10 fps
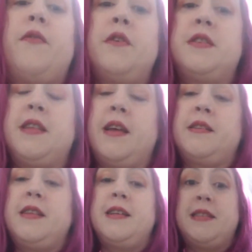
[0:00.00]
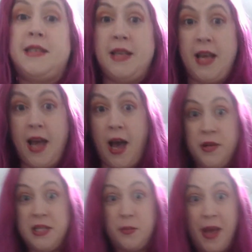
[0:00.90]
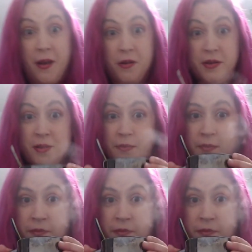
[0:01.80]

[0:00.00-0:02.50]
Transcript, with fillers: First thing, let's see how it smells.